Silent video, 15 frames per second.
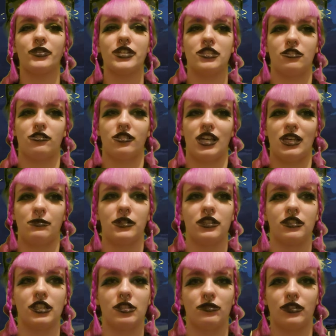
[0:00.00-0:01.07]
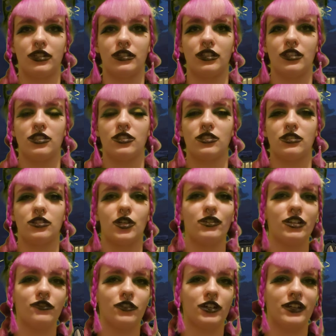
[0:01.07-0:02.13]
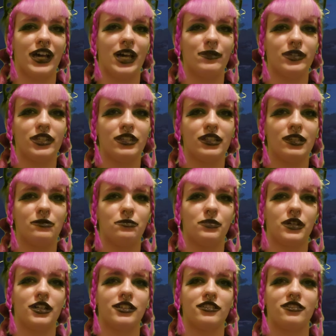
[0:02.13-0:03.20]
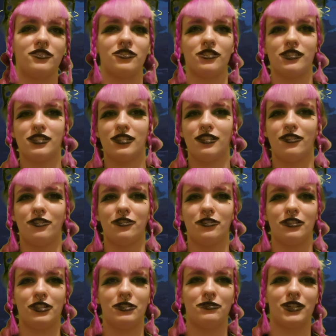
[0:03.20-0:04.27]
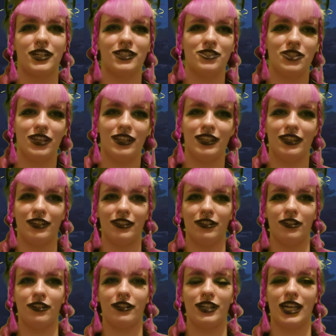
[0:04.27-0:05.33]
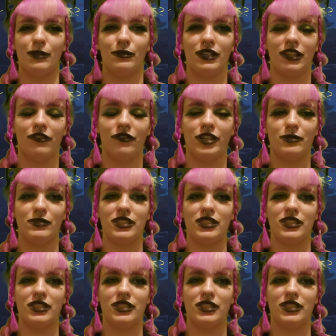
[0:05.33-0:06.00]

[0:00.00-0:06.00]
waste your time on this one. It's going for comedy, but just literally watch any other comedy film